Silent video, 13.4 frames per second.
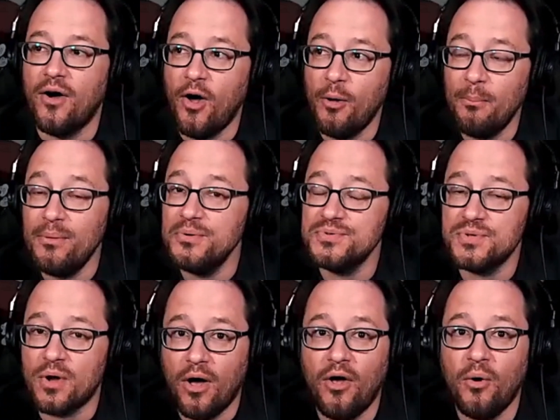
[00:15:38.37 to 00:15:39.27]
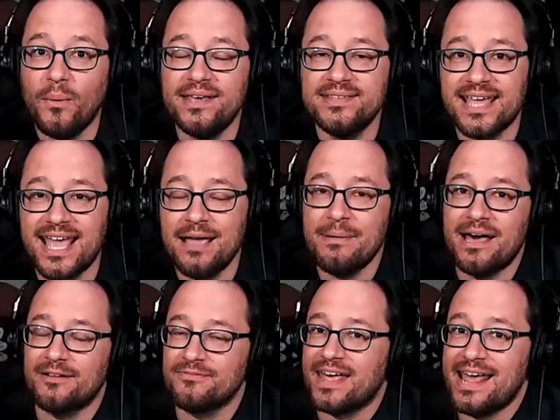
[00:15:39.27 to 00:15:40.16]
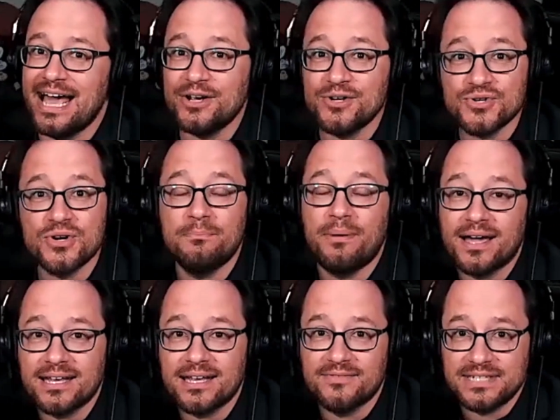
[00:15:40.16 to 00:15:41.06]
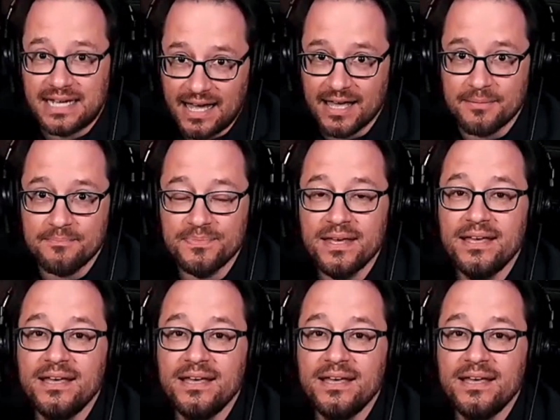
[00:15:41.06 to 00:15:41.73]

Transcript: almost always came out of that extra bucket of time.